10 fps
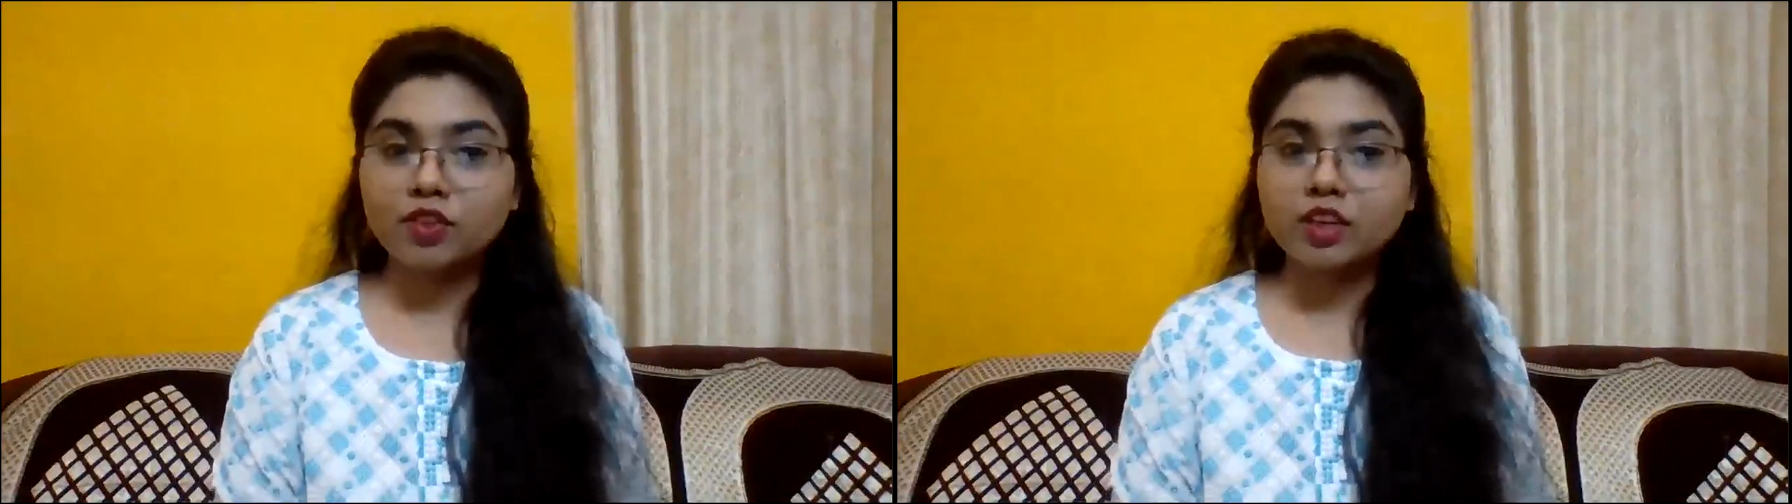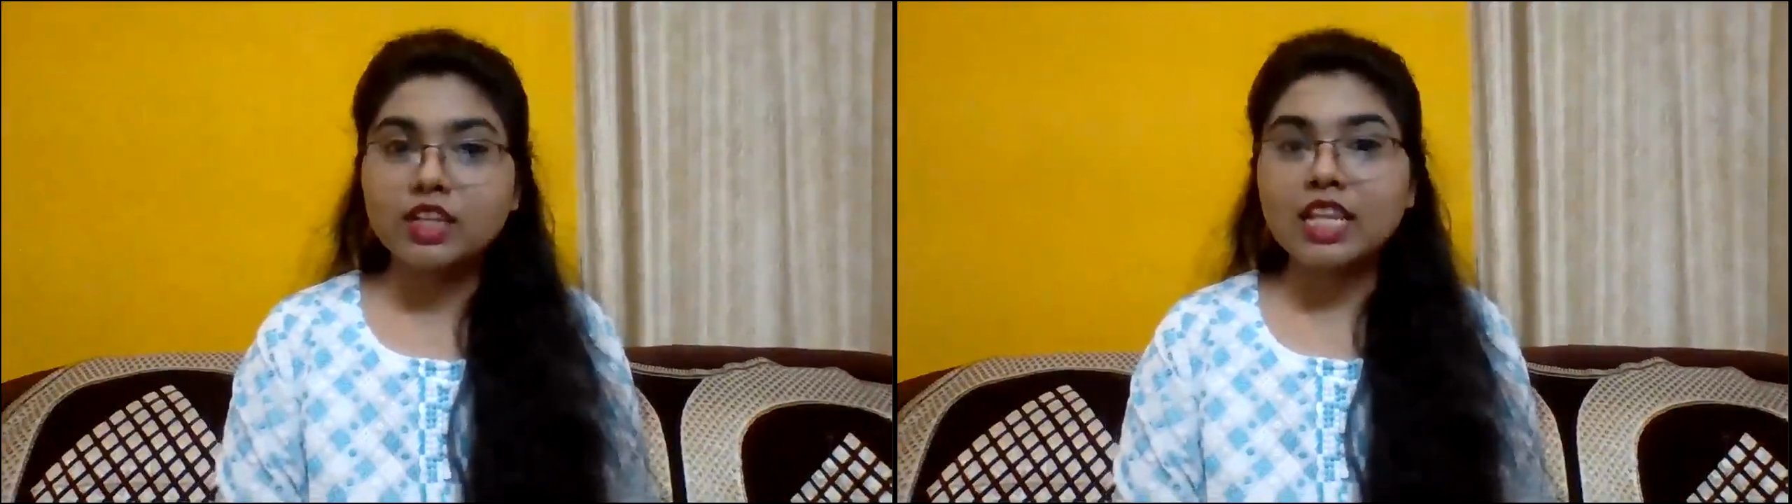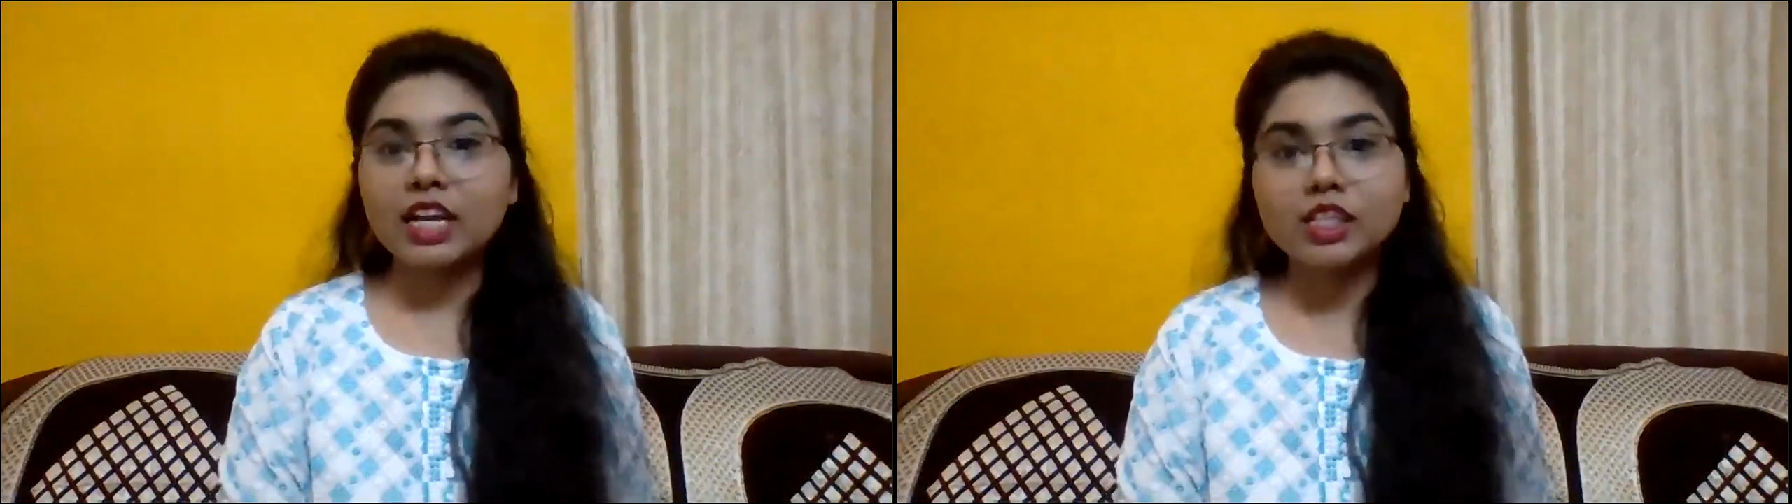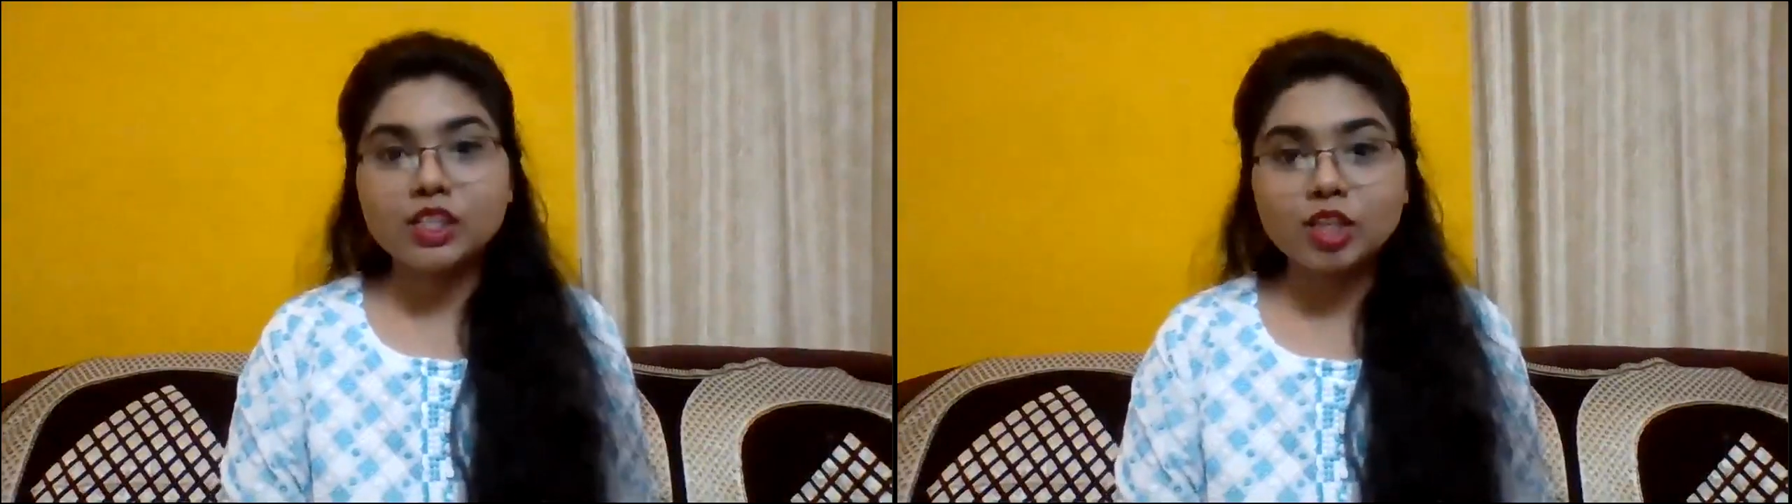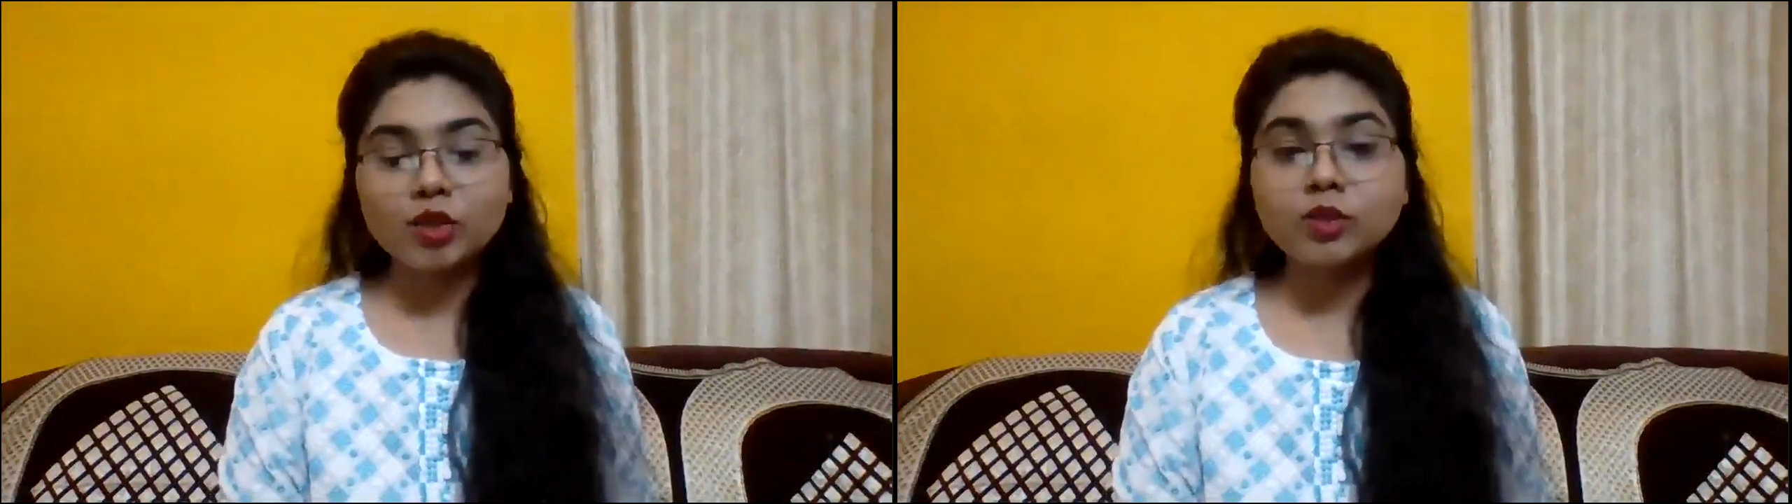word that
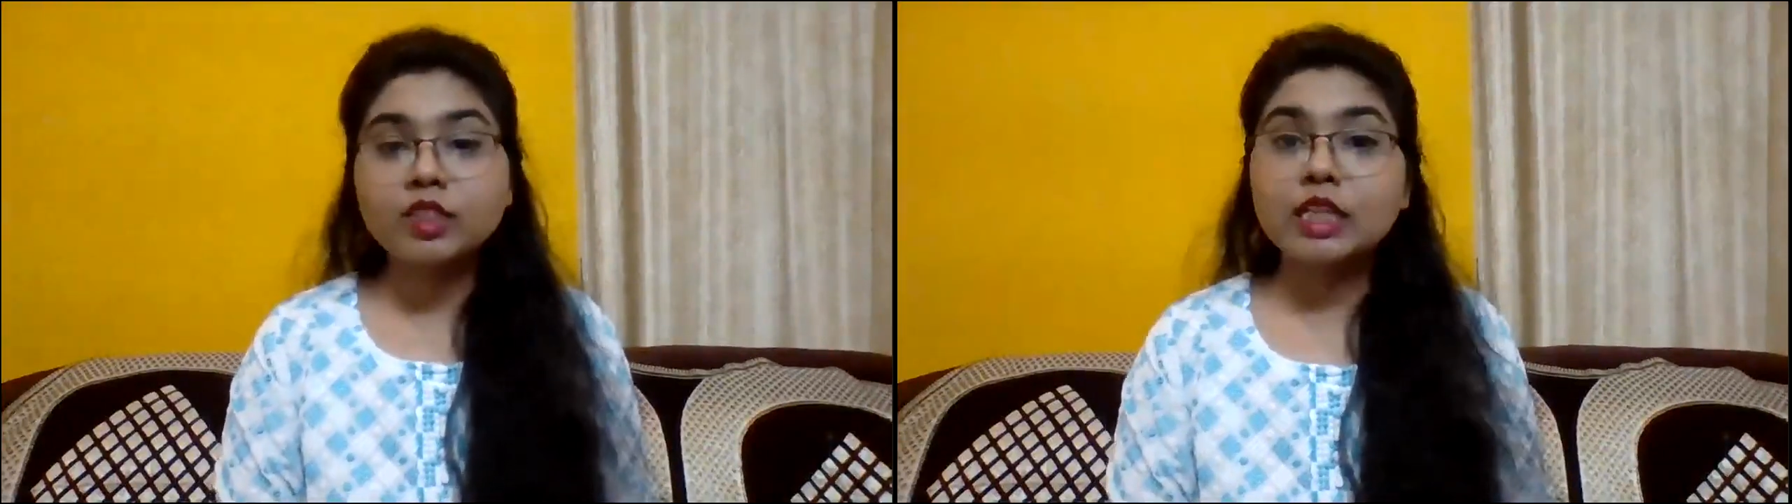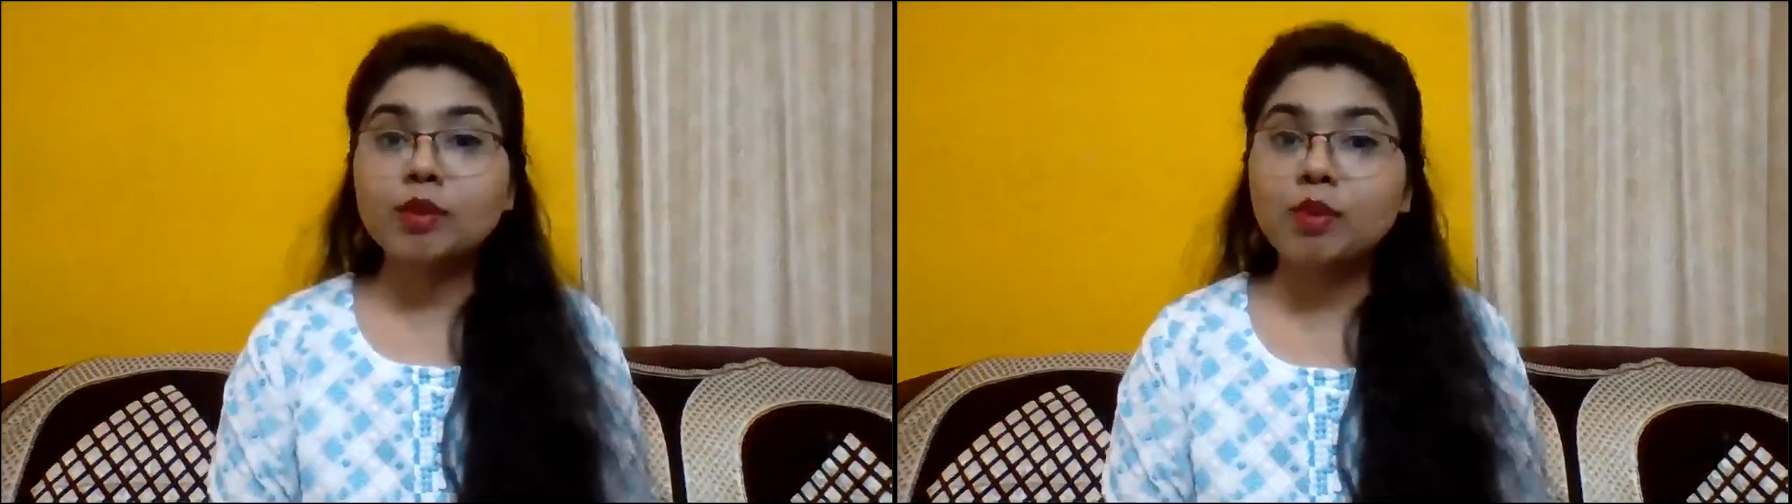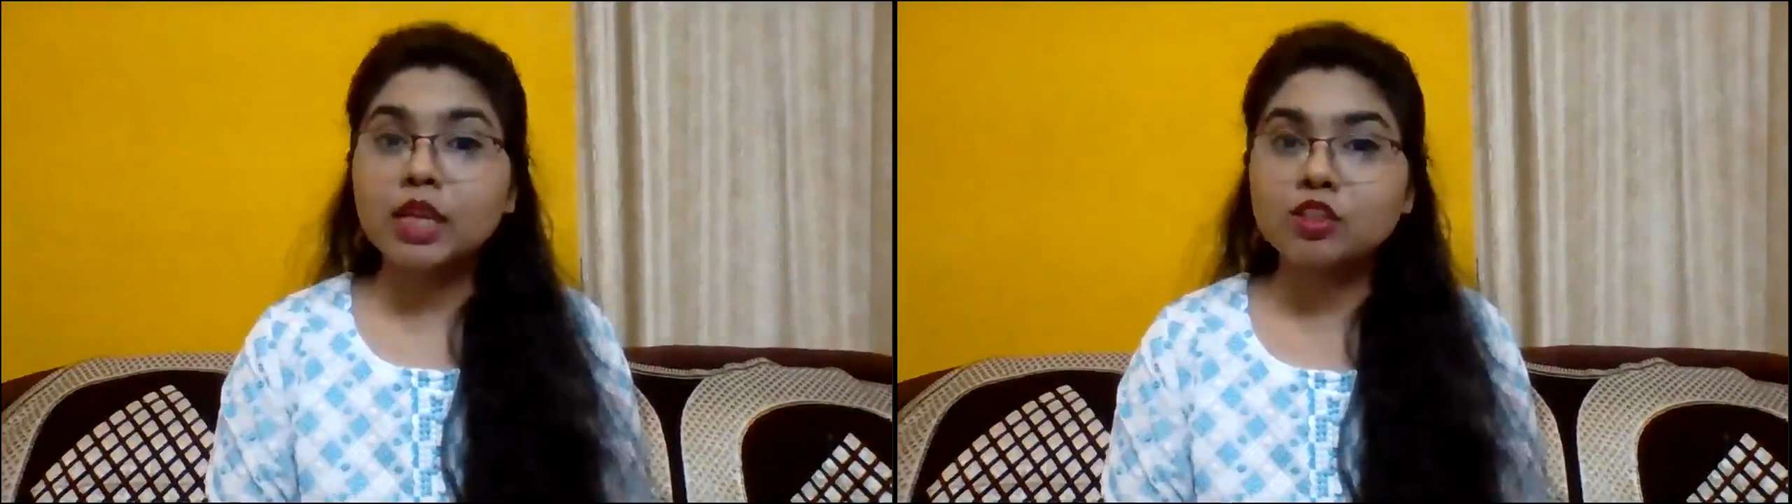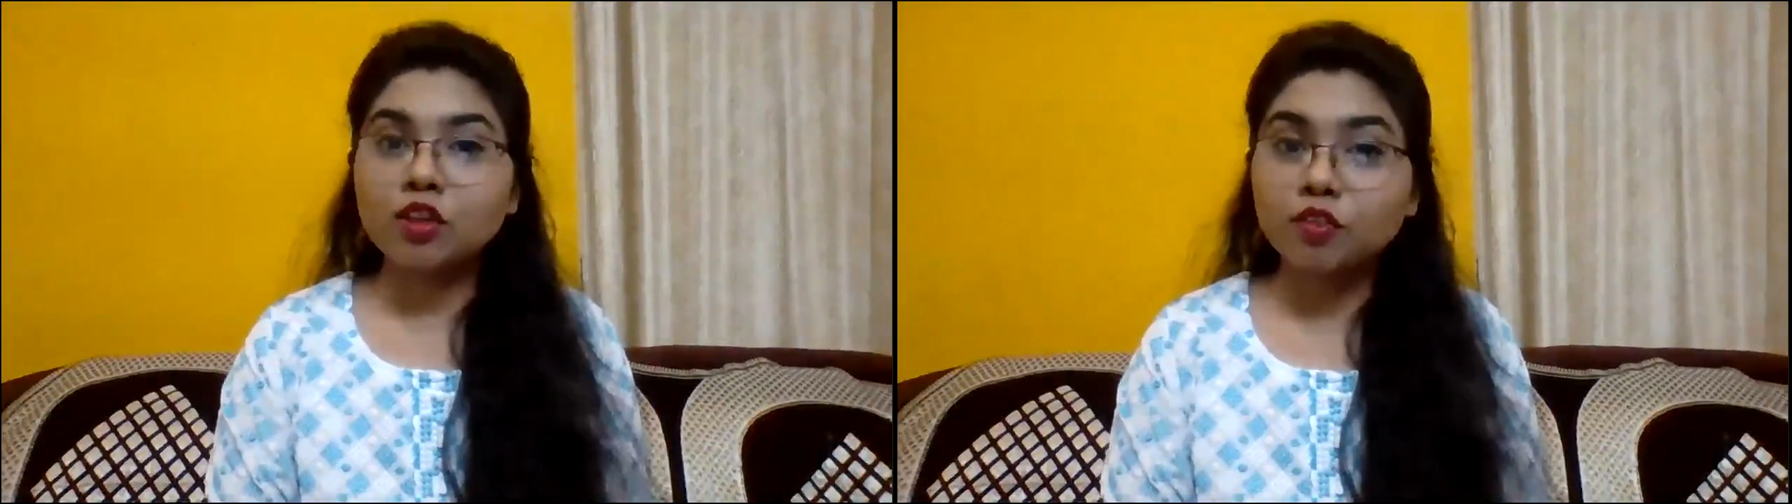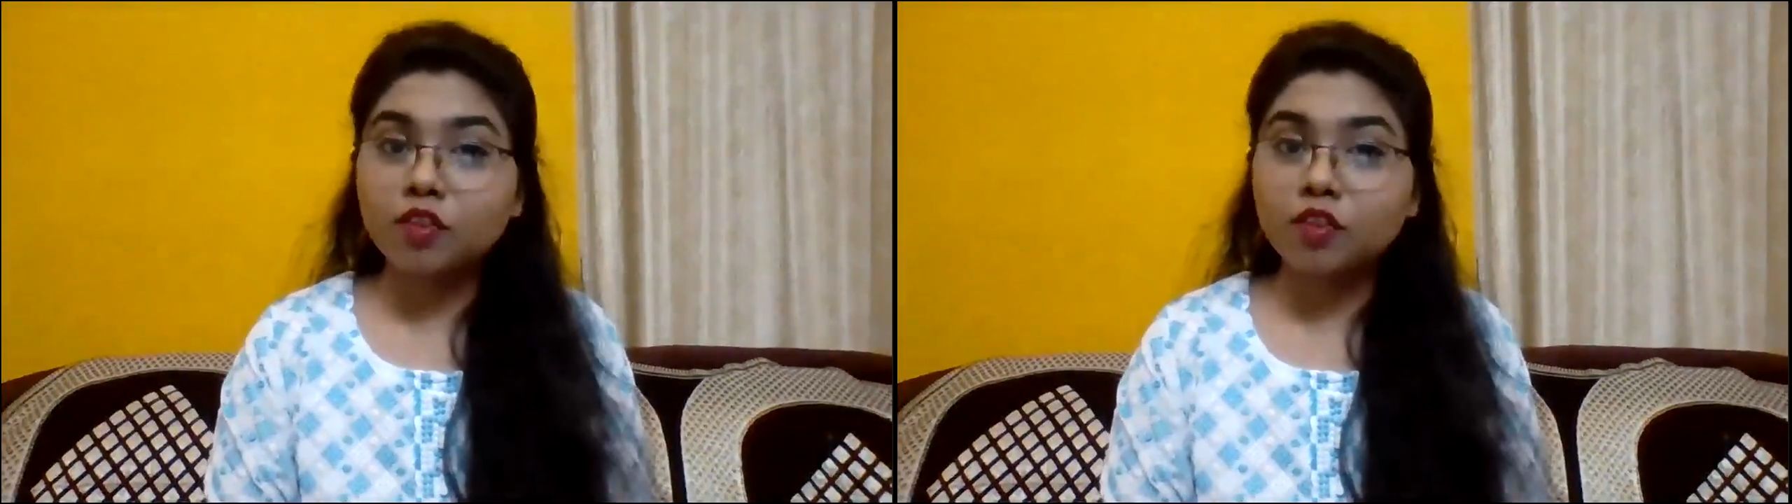is used in place of